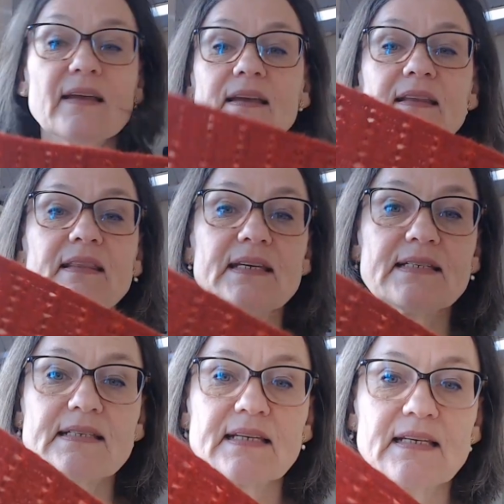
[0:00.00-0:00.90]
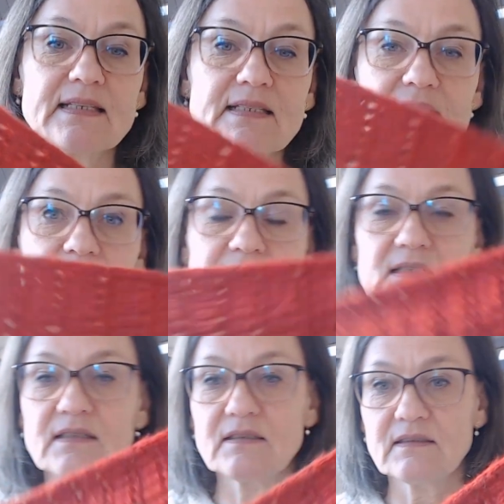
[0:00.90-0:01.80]
This is,
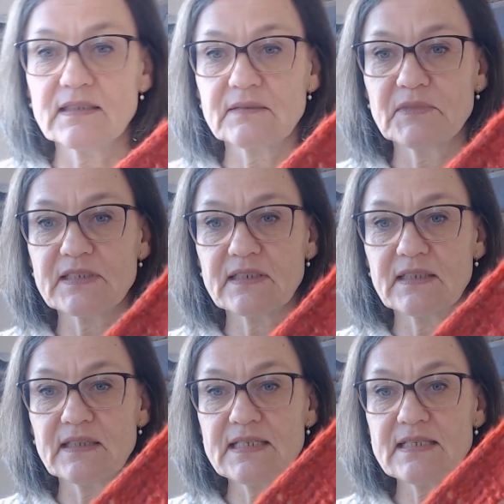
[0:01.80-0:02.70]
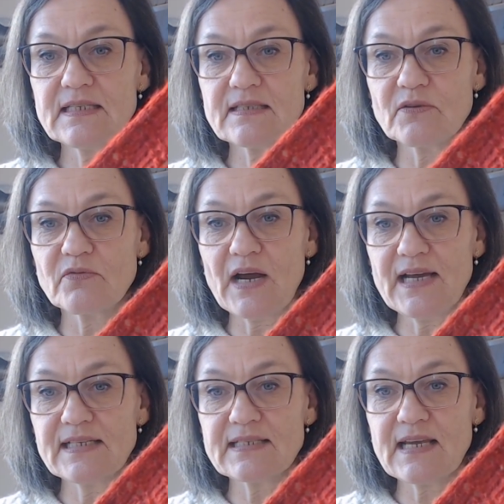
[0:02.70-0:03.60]
let me see, this is the
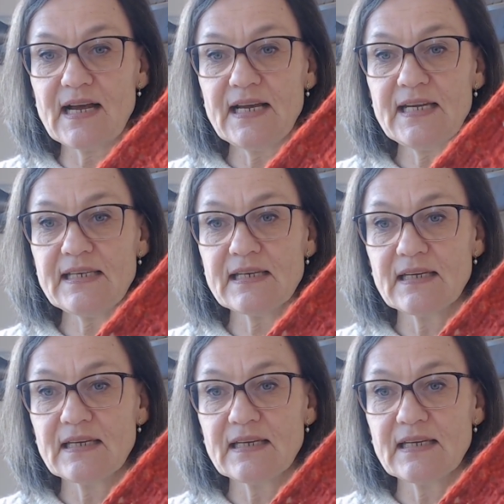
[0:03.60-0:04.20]
right side,